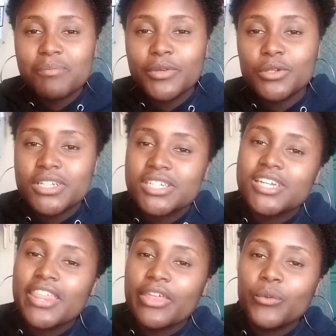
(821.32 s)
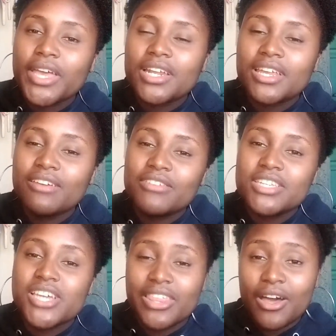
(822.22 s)
build each other, we can give
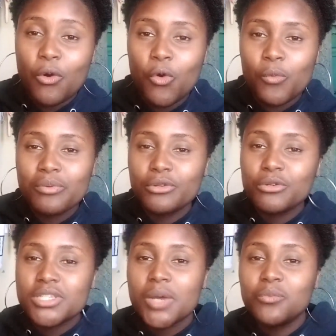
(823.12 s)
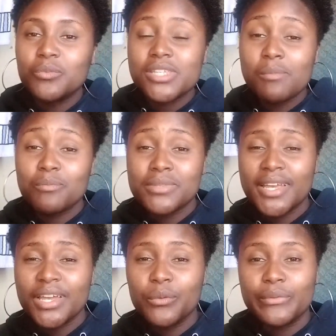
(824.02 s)
each other hope. You know,
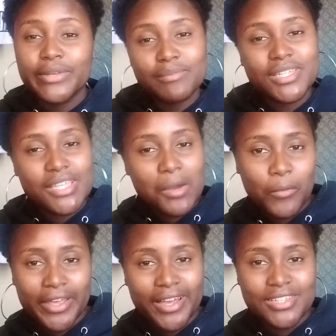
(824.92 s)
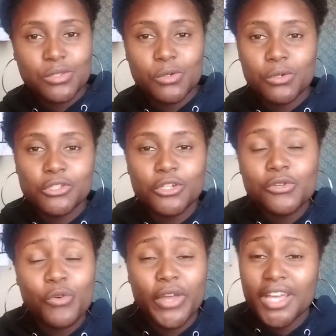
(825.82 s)
someday we will be somewhere. So
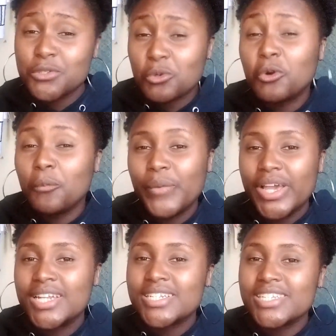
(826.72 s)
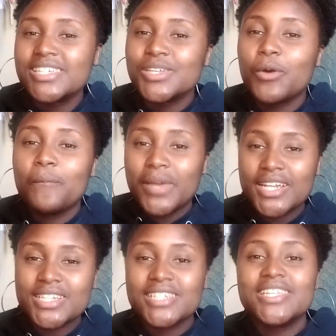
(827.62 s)
don't forget to comment. Just
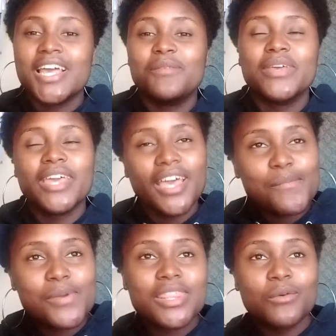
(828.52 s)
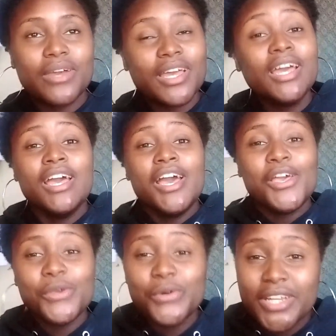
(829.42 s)
comment and tell me, hey, by the way,
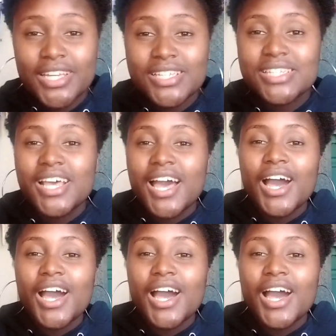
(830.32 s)
Eunice,